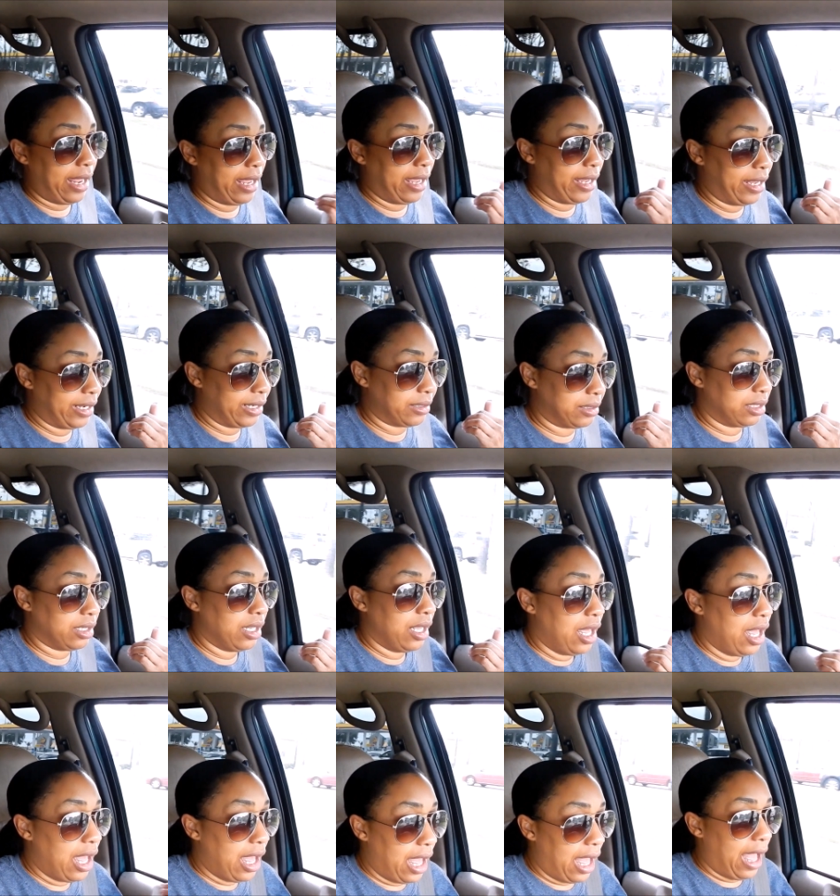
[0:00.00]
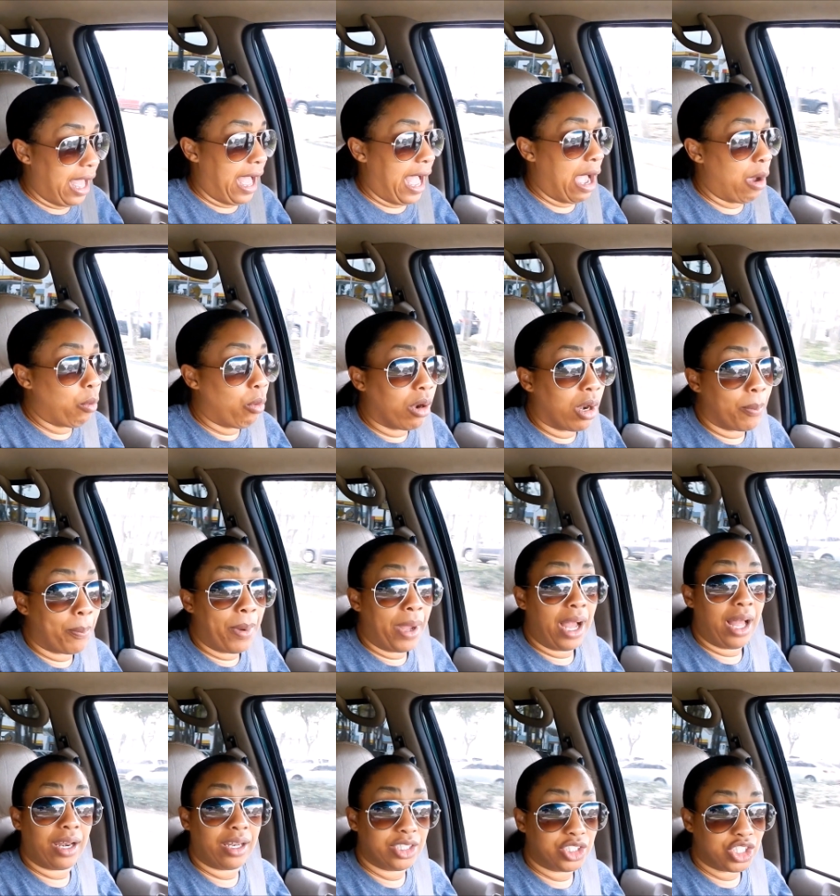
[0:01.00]
And I will
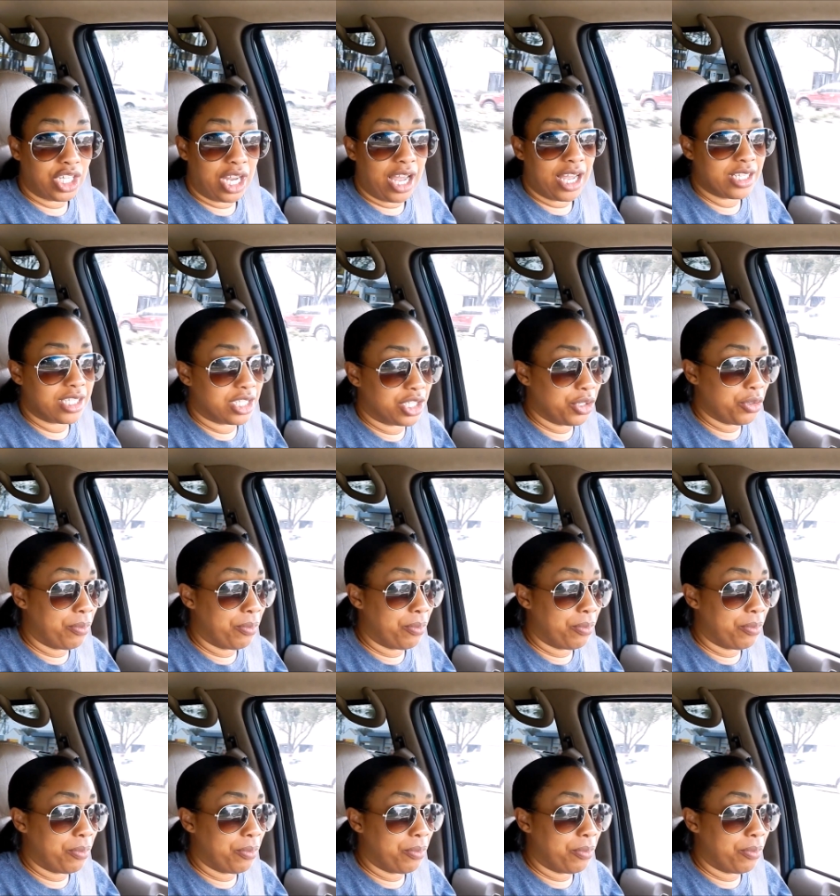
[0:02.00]
apologize